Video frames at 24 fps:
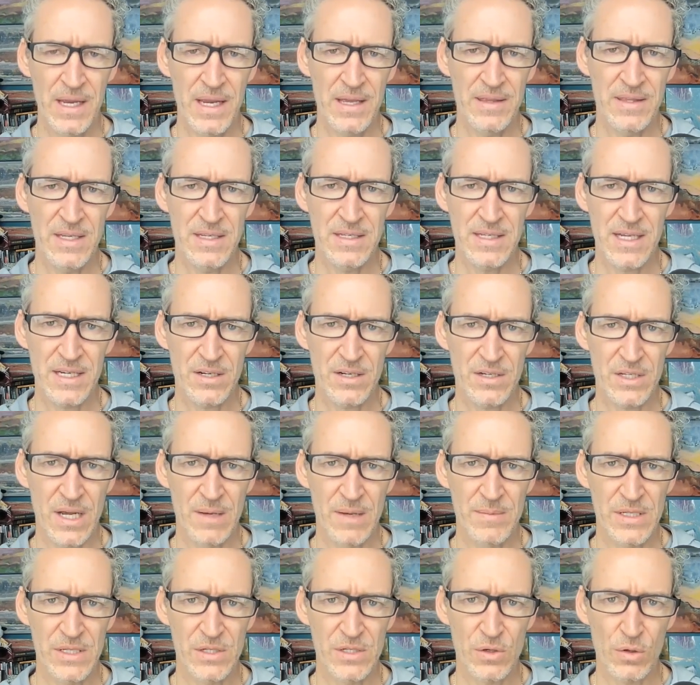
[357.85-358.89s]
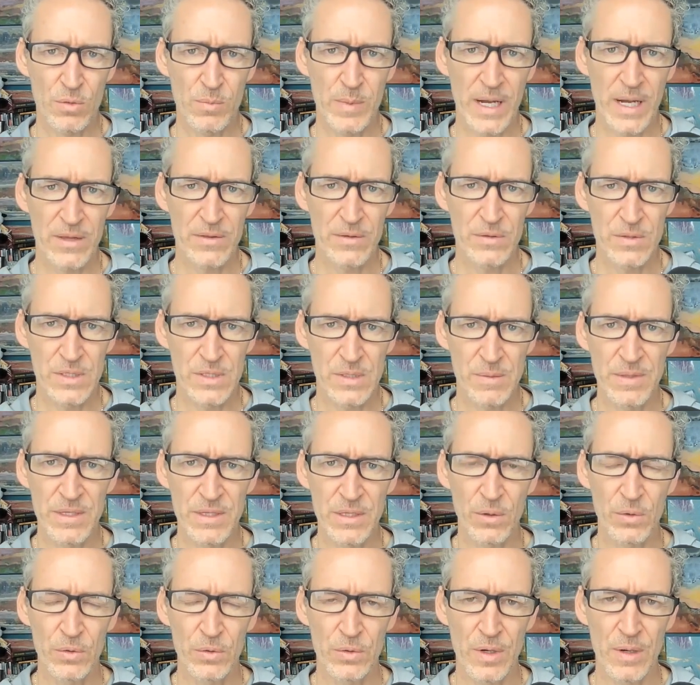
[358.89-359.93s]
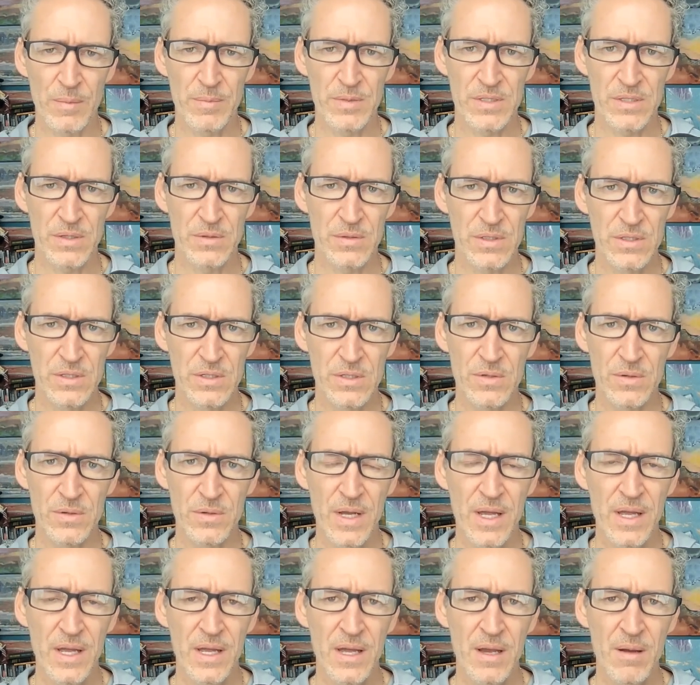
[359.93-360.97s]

And then take your time and scroll back through some of the older episodes too.